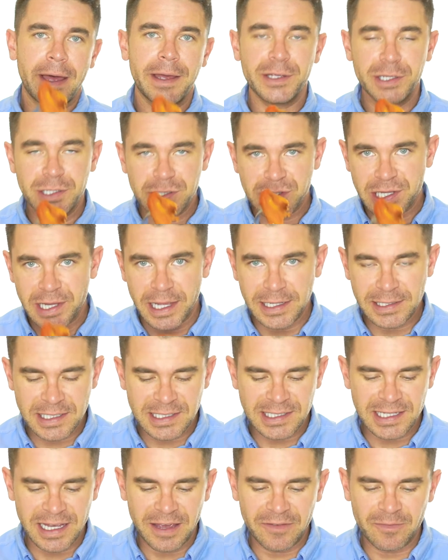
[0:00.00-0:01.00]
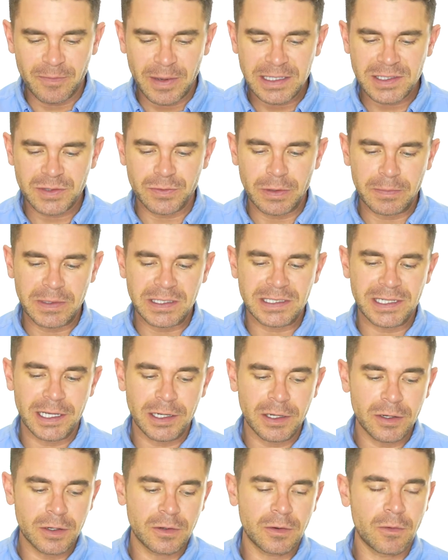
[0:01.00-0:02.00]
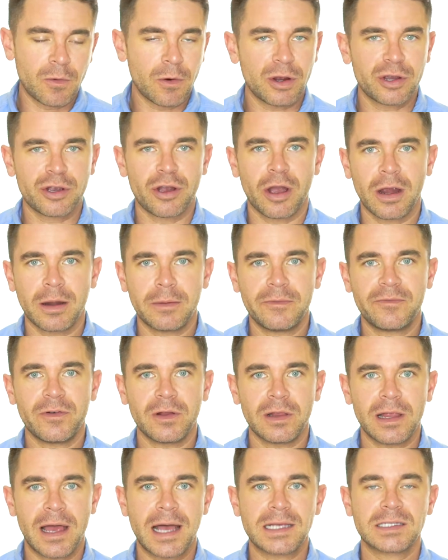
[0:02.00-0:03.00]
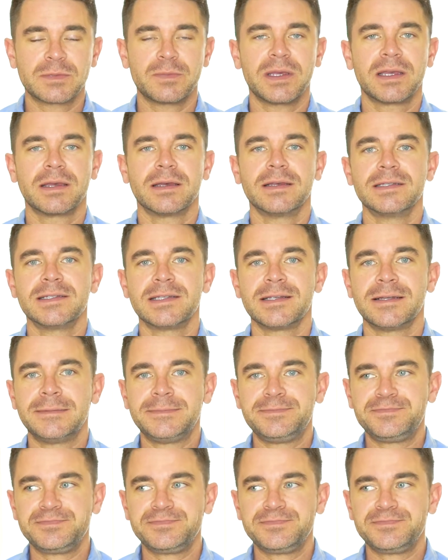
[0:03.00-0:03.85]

usually like to save my sweet potato or carb for last because